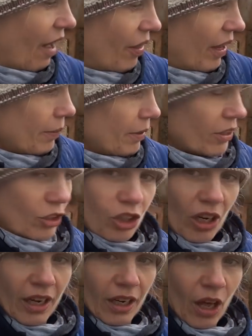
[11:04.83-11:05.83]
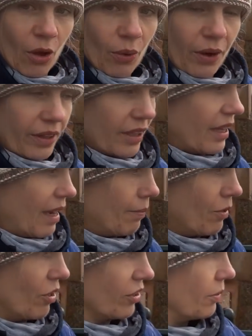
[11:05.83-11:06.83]
And then I'm going to try lowering the
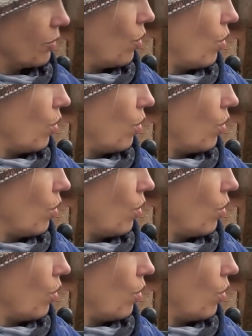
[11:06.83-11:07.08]
camera because I'm